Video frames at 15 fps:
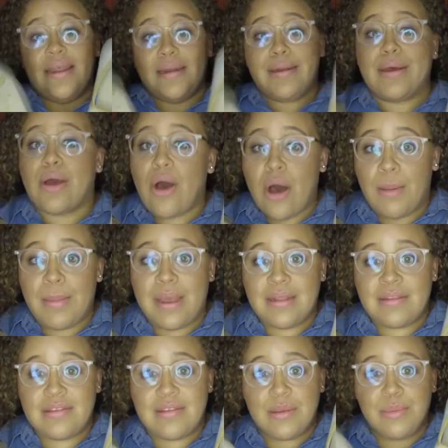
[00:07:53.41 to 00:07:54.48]
in the
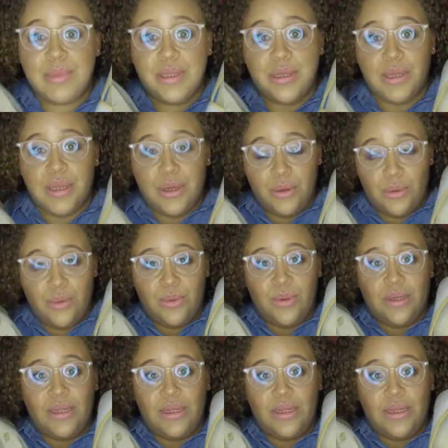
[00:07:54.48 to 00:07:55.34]
comments below.